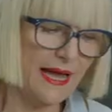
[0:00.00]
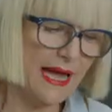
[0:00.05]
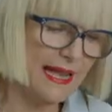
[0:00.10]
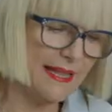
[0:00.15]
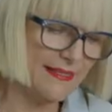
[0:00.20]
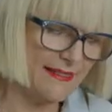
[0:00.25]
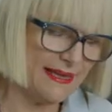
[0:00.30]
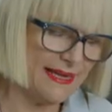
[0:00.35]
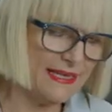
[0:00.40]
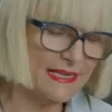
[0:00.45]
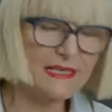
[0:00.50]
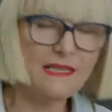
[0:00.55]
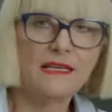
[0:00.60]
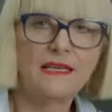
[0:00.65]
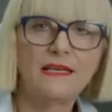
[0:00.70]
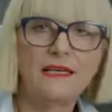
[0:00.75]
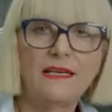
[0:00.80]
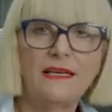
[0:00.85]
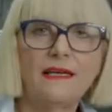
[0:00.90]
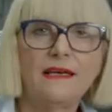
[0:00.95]
And then
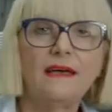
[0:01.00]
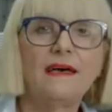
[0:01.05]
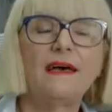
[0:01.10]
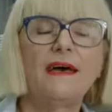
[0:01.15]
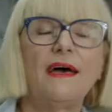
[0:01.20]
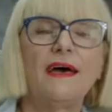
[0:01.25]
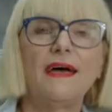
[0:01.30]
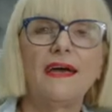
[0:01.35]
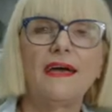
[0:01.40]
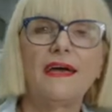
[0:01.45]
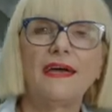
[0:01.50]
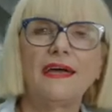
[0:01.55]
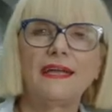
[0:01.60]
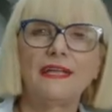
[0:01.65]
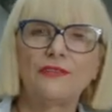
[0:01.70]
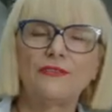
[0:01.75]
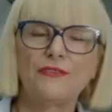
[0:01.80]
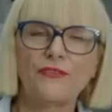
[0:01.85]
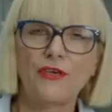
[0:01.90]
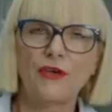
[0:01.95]

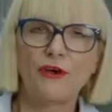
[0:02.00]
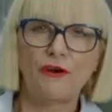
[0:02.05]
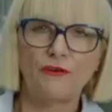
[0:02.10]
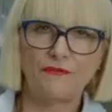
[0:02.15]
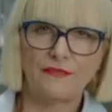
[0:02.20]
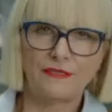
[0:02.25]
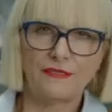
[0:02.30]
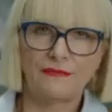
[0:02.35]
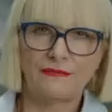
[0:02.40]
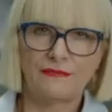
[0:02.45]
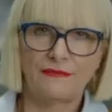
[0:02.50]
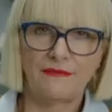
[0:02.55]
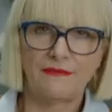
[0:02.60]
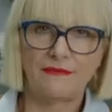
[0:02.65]
into the oven.